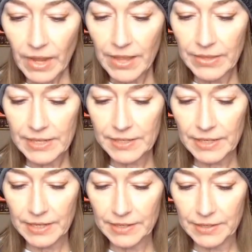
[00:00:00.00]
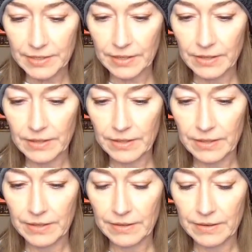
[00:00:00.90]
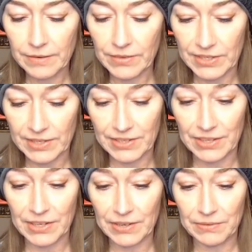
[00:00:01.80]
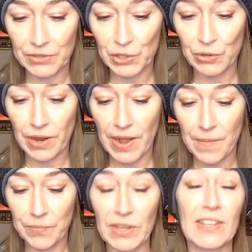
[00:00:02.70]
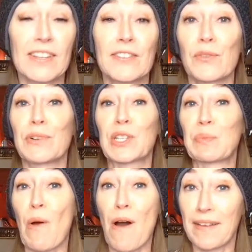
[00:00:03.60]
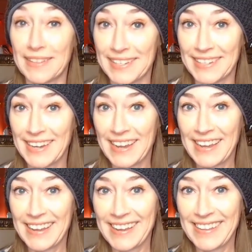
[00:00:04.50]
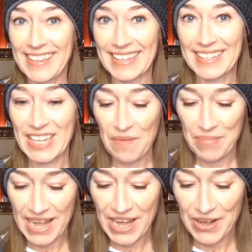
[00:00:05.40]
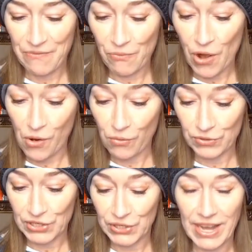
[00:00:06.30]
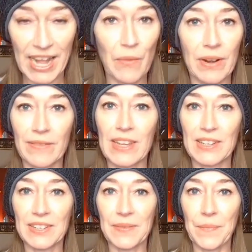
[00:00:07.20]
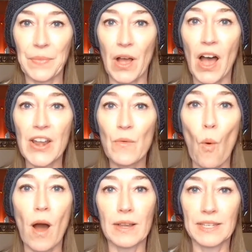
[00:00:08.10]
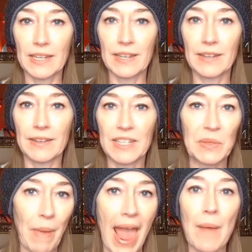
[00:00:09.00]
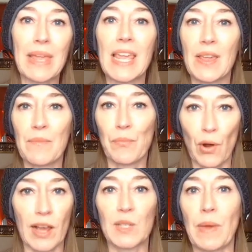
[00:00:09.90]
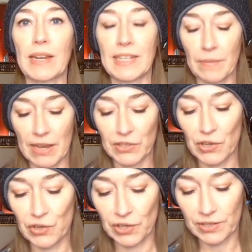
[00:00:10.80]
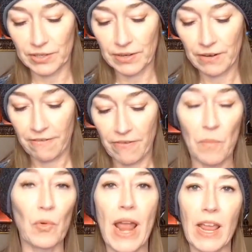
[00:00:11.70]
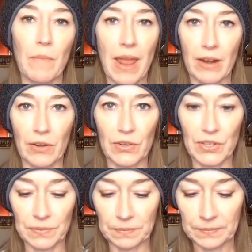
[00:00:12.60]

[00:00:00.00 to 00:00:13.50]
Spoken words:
And this is the response that somebody wrote to getting one of these unwanted spammy prospecting messages from rank makers.